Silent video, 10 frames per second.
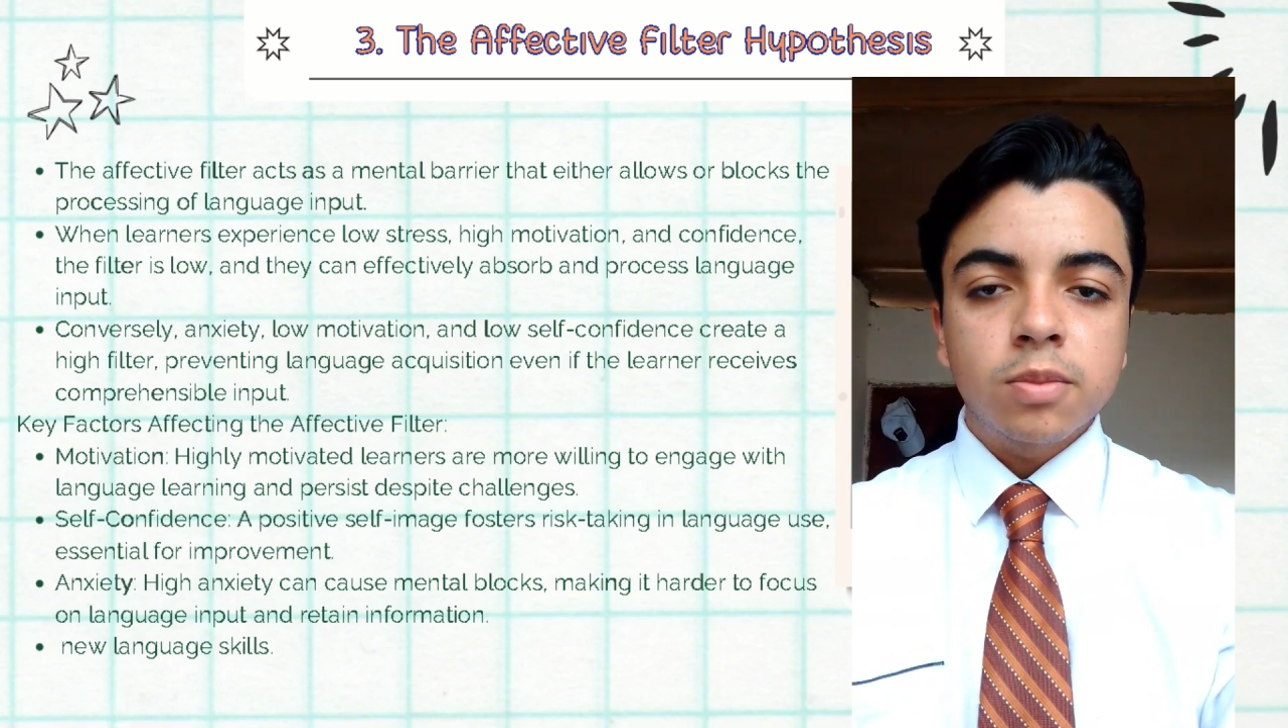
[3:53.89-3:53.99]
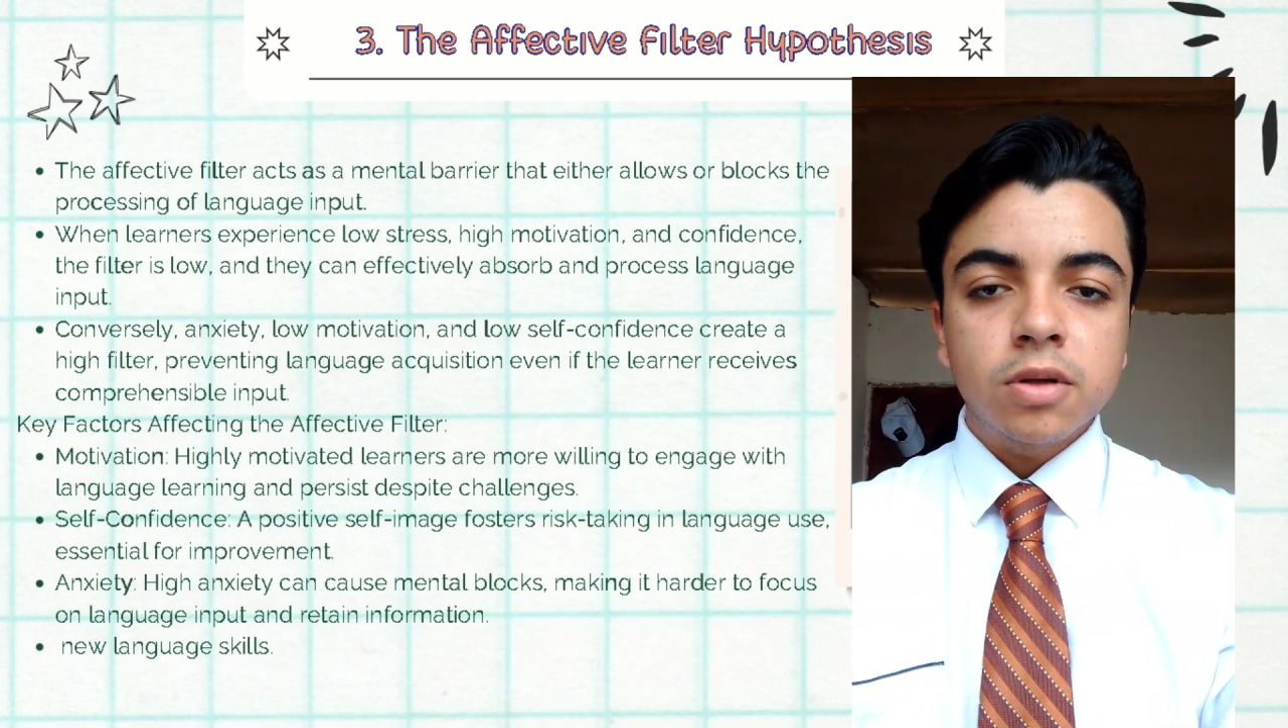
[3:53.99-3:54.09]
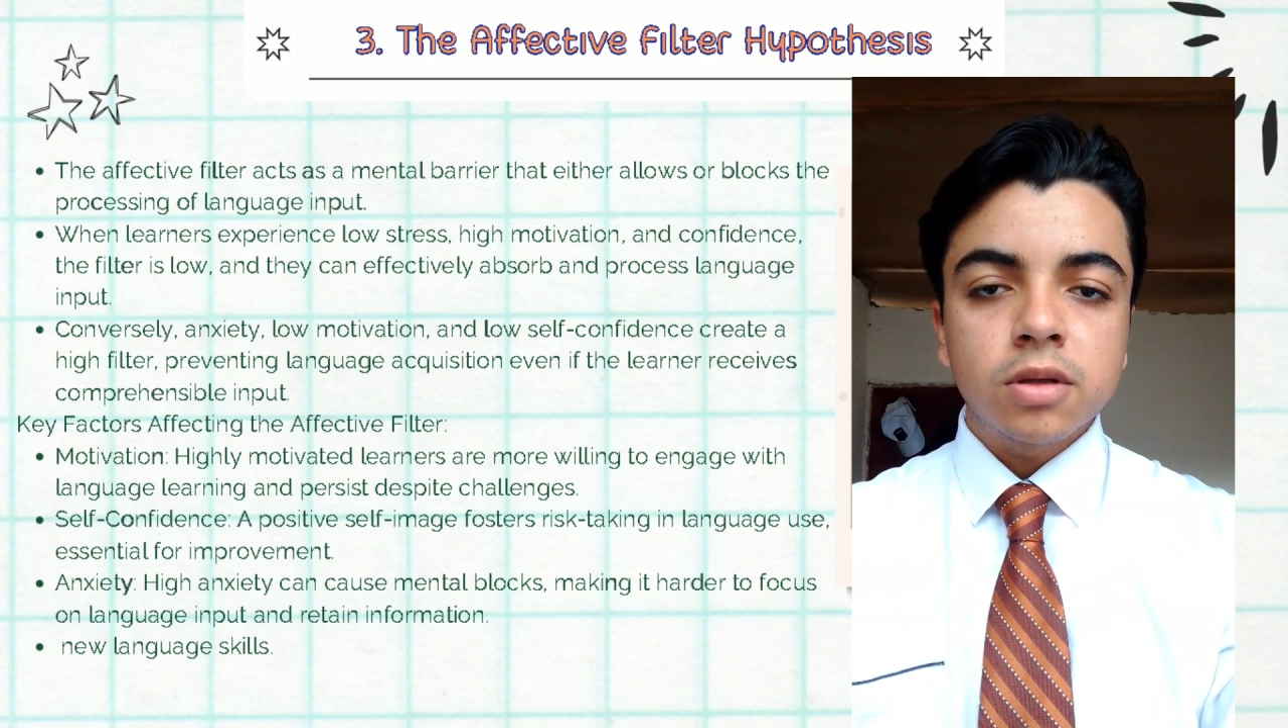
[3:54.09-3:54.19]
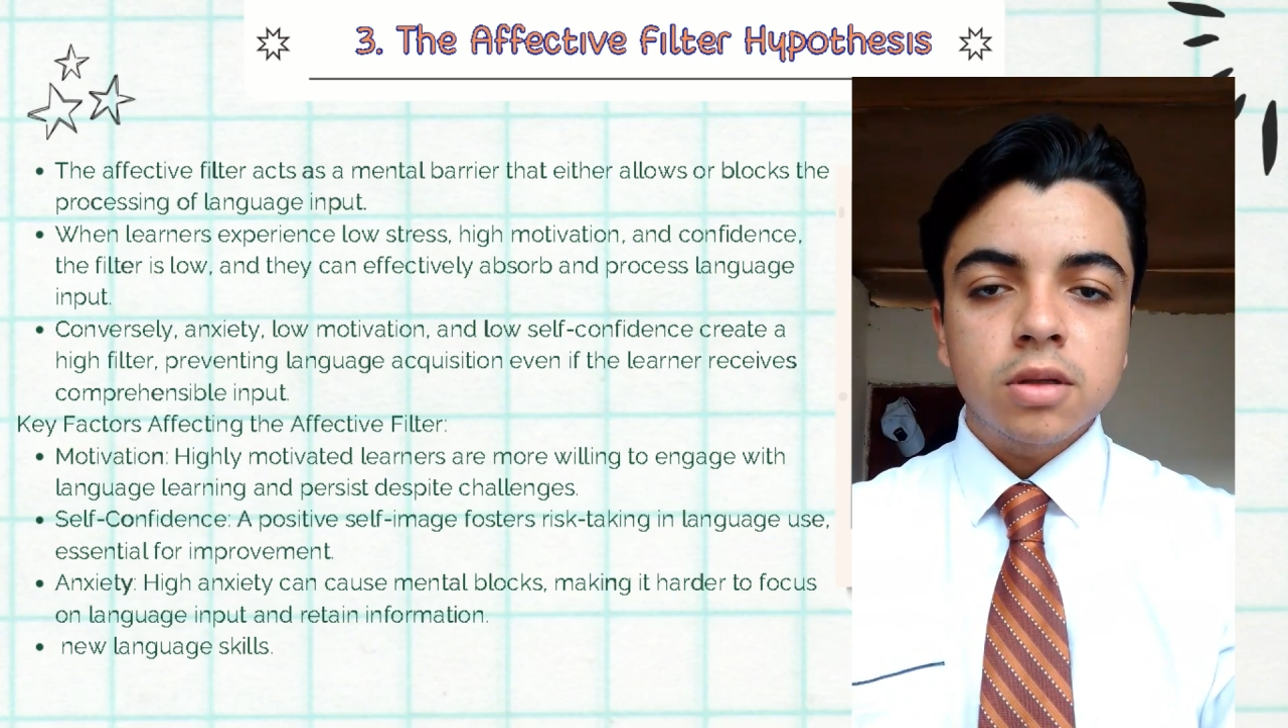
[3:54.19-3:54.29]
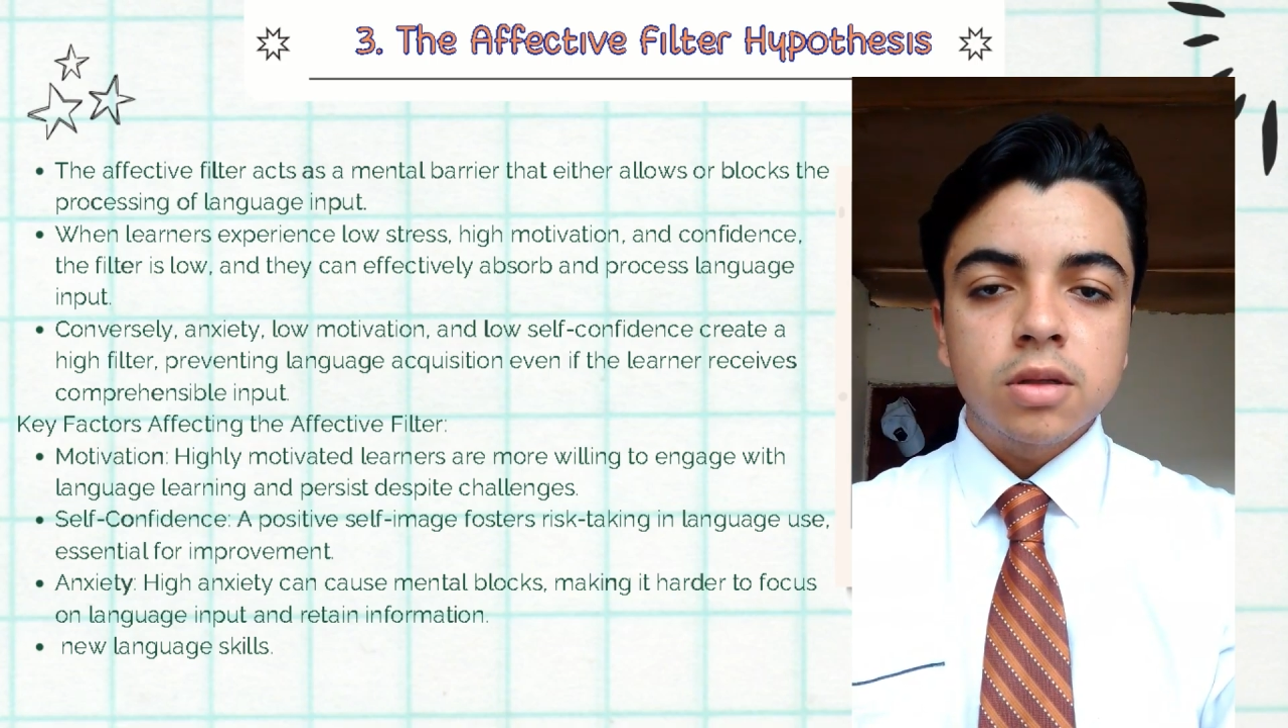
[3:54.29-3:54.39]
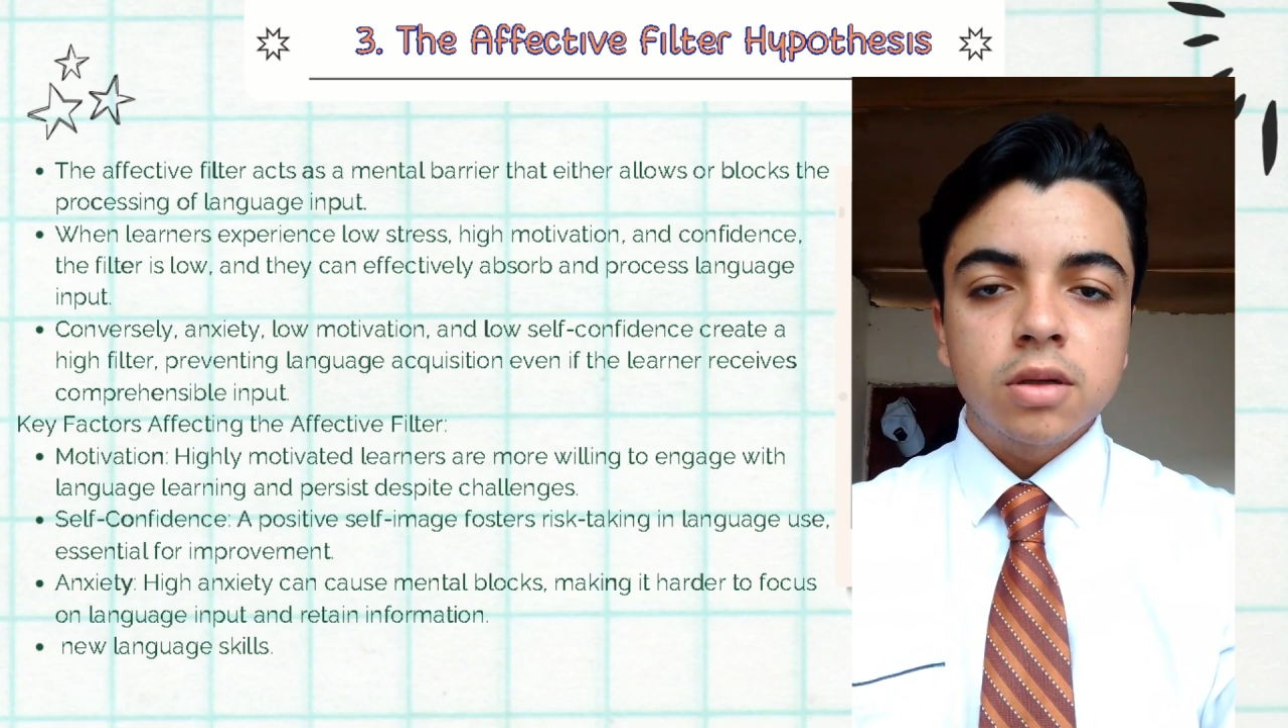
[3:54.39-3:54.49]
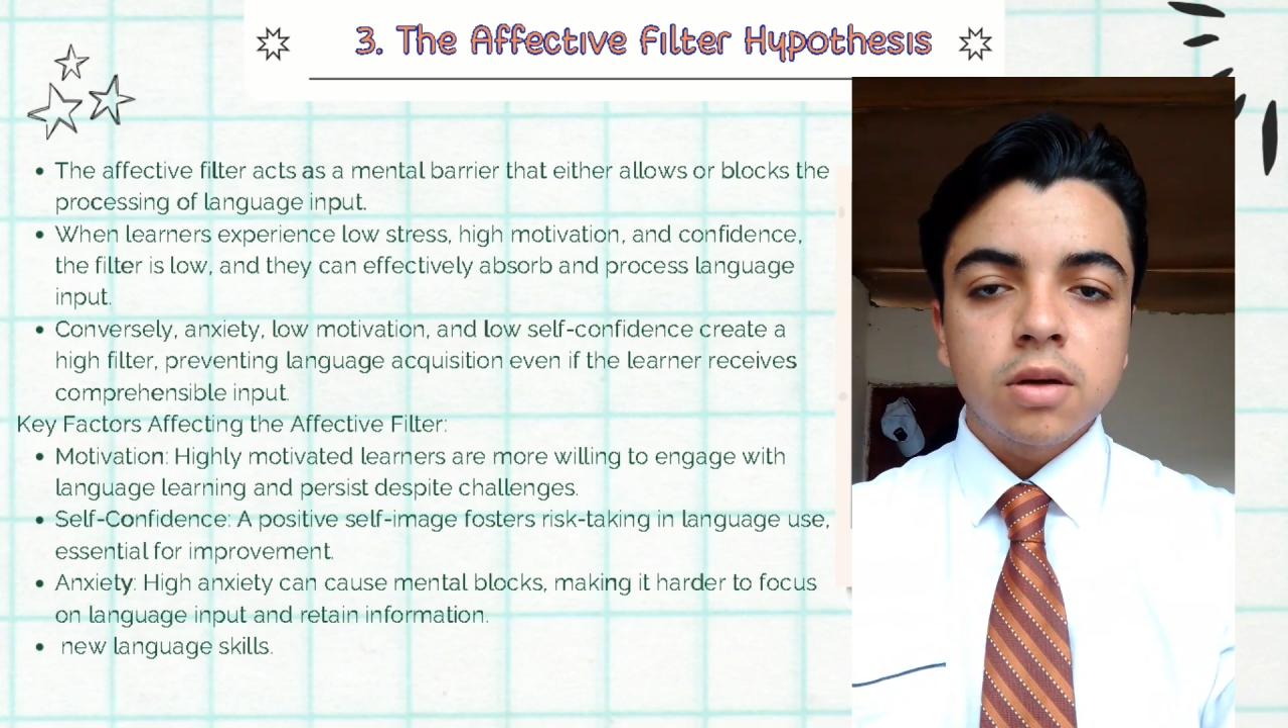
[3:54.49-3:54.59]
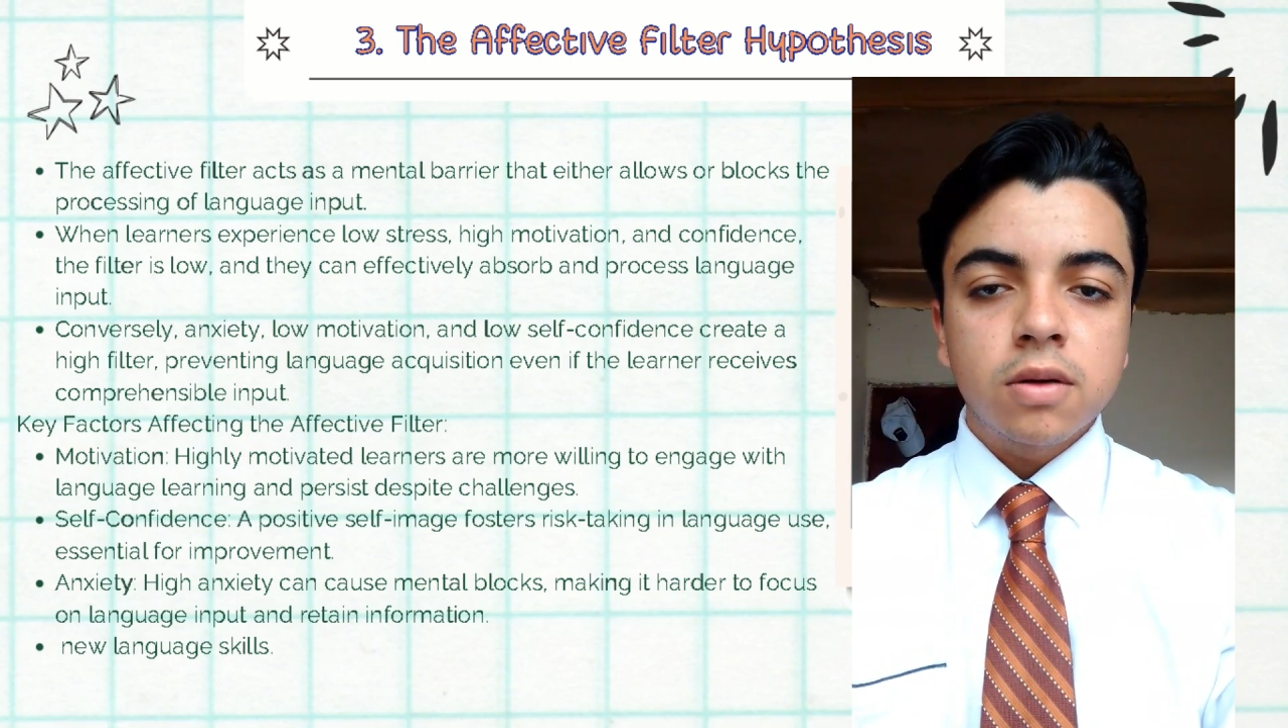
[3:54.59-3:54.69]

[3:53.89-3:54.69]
processing